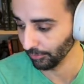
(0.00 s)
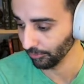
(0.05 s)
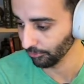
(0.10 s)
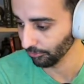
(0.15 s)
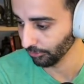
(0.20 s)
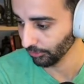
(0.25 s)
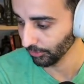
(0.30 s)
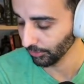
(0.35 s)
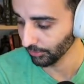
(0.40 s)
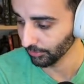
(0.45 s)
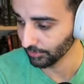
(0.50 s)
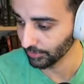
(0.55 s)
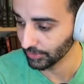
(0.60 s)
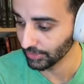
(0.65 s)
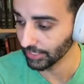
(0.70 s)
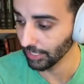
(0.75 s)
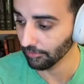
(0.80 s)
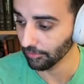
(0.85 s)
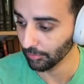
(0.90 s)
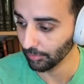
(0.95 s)
for
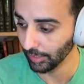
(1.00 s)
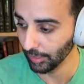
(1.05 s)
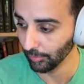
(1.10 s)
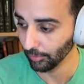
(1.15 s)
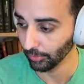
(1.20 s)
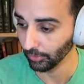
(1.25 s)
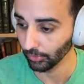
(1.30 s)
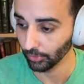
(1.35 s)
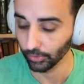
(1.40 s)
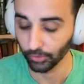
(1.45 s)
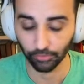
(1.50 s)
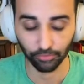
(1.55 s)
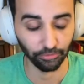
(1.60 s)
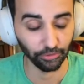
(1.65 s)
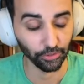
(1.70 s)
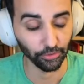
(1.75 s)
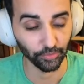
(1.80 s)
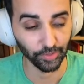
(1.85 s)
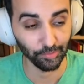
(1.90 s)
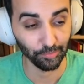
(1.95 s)
7 people or
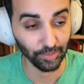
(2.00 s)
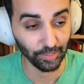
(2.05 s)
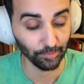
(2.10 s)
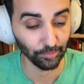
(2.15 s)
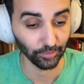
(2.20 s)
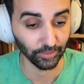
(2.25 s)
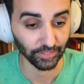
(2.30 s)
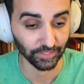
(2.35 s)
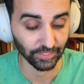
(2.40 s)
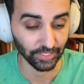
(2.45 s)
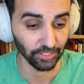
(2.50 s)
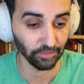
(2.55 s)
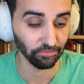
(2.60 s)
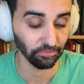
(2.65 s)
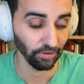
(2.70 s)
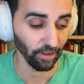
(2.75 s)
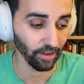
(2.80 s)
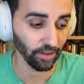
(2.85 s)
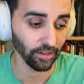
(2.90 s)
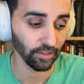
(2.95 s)
for 3 people instead of
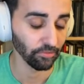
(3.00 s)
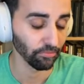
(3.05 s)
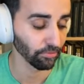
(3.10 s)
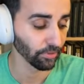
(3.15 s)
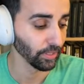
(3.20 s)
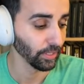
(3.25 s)
5,